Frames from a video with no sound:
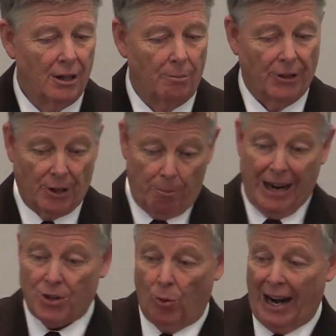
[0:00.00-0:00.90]
But the
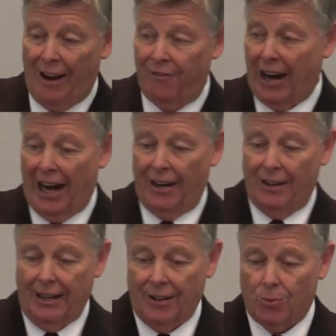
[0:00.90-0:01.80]
best one I
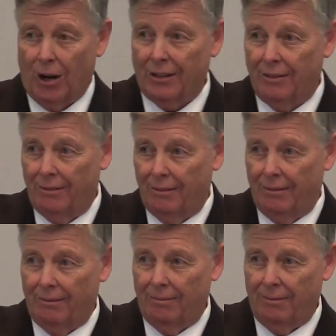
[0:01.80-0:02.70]
find is what
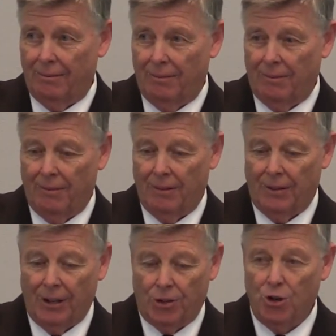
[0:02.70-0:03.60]

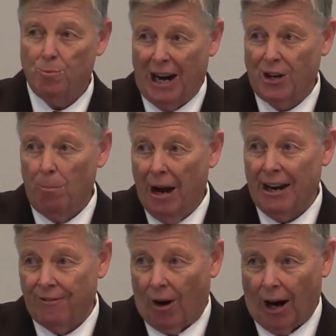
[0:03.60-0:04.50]
the Jews paid their money
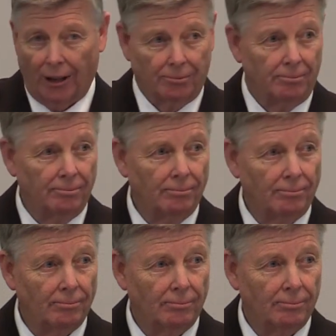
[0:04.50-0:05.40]
for,
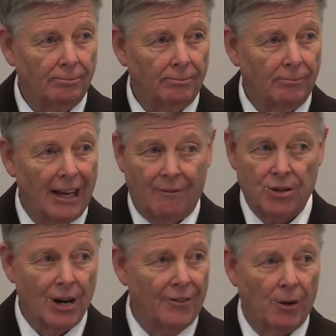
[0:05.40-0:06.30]
if
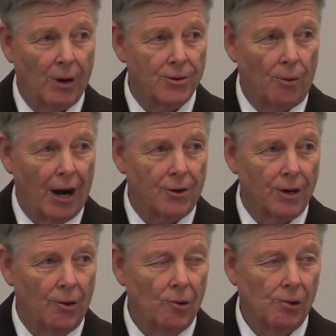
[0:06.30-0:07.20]
it's not the
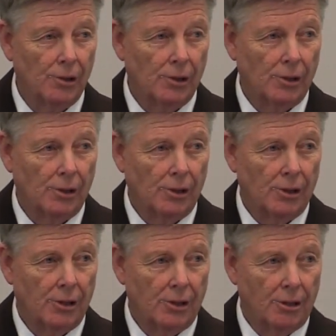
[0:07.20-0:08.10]
resurrection.
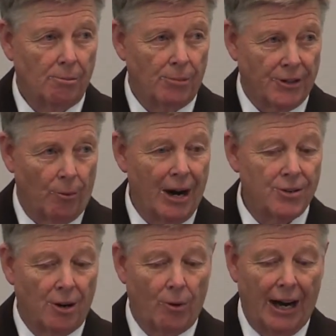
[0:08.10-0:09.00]
But the
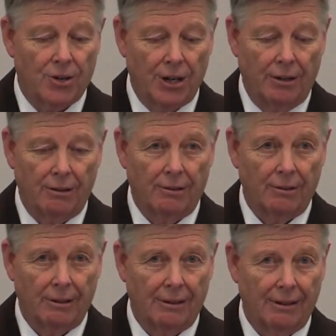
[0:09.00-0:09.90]
resurrection
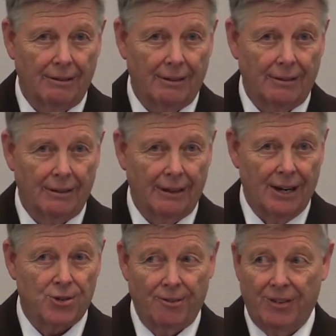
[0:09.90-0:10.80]

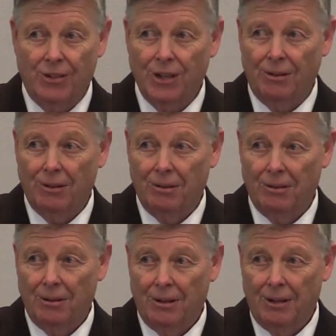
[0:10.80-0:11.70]
is sufficient
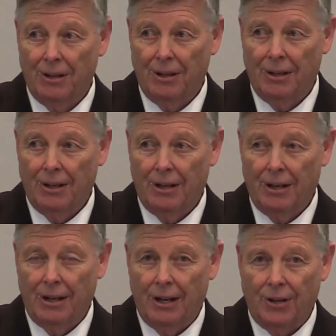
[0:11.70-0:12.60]

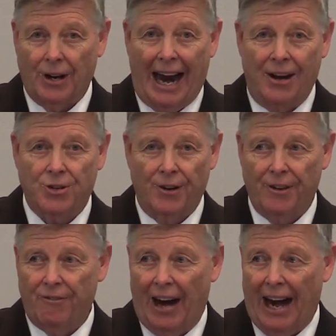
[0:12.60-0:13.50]
to answer the
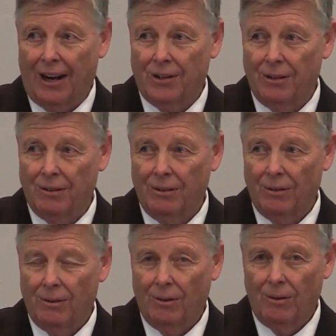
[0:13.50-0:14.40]
fact
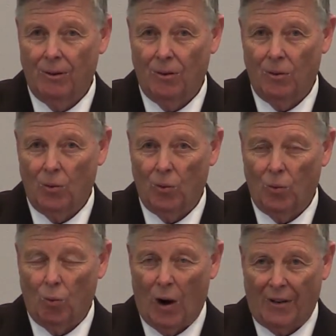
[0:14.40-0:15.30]

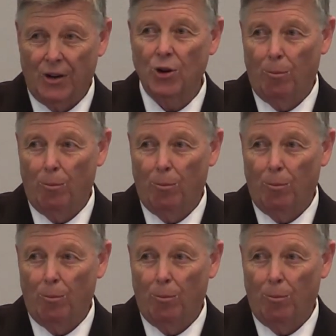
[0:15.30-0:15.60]
why there's no